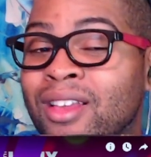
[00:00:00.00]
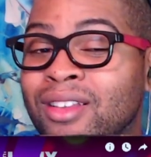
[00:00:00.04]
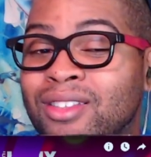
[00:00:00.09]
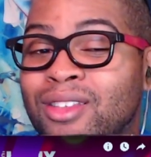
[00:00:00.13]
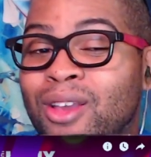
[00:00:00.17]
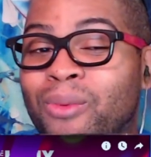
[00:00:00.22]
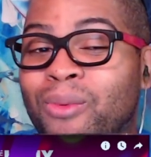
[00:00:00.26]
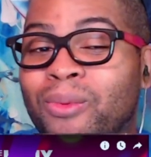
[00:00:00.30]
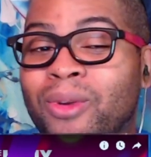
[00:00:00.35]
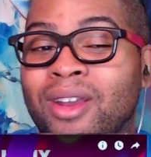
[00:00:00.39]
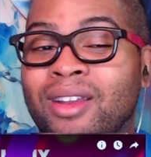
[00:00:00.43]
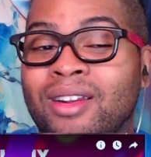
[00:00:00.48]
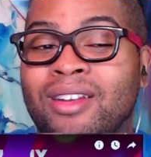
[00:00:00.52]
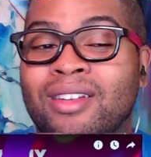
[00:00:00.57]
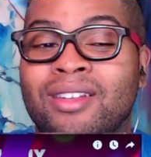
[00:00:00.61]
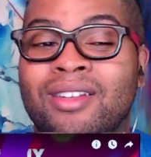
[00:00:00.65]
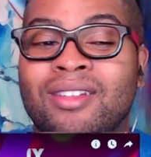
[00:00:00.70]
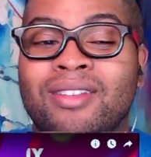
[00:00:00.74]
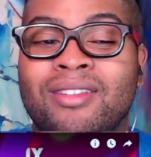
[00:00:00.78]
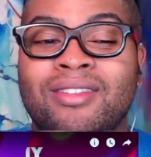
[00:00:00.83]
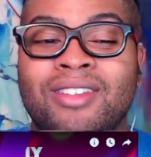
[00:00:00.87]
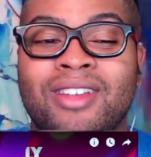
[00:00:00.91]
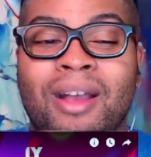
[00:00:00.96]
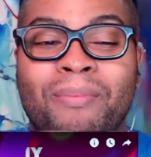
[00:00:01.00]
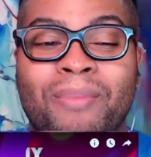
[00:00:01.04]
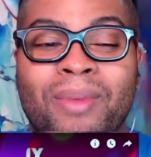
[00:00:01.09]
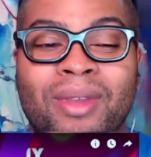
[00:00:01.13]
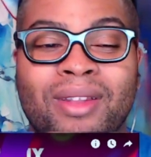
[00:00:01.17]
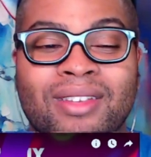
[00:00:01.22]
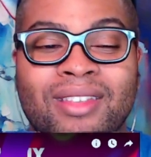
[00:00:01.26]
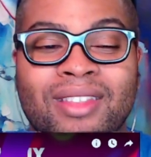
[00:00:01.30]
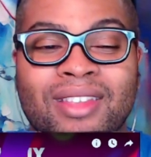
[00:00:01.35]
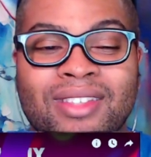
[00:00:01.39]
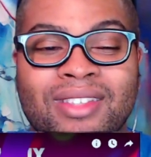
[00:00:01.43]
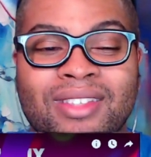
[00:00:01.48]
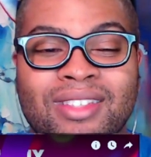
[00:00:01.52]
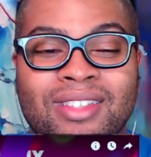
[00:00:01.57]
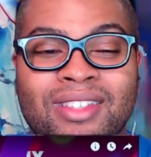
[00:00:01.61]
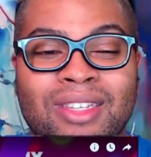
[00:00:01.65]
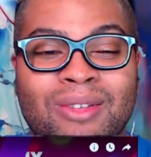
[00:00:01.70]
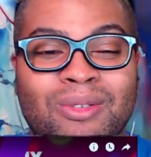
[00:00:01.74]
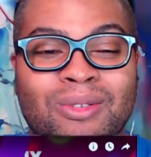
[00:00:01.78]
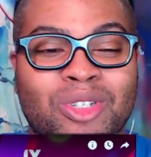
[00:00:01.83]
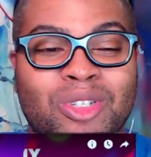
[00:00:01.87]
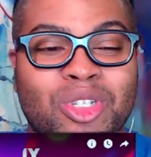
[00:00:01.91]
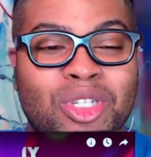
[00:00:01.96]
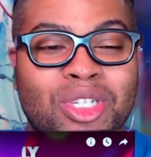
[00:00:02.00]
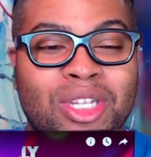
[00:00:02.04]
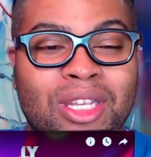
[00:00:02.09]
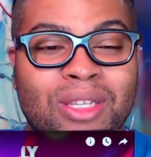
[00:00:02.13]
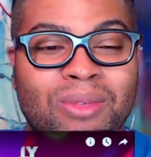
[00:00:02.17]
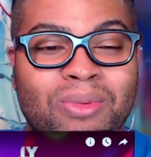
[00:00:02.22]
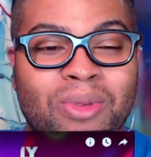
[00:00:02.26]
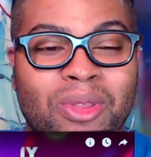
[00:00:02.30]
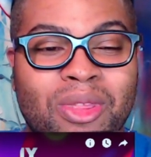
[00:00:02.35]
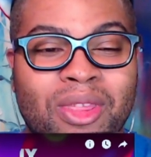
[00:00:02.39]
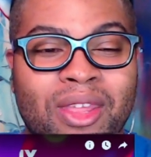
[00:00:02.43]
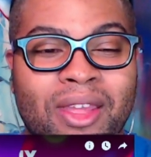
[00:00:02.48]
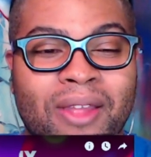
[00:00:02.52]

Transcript: So we're gonna jump into this and see what she does with it.